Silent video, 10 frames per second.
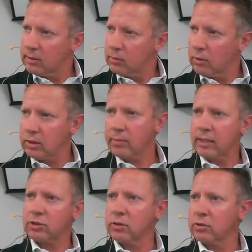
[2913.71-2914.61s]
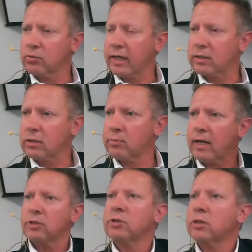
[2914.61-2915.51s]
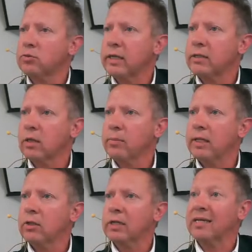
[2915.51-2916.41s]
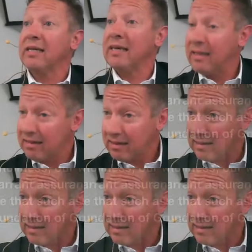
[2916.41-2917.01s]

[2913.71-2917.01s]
Where does my assurance rest? Does my assurance rest on me looking in?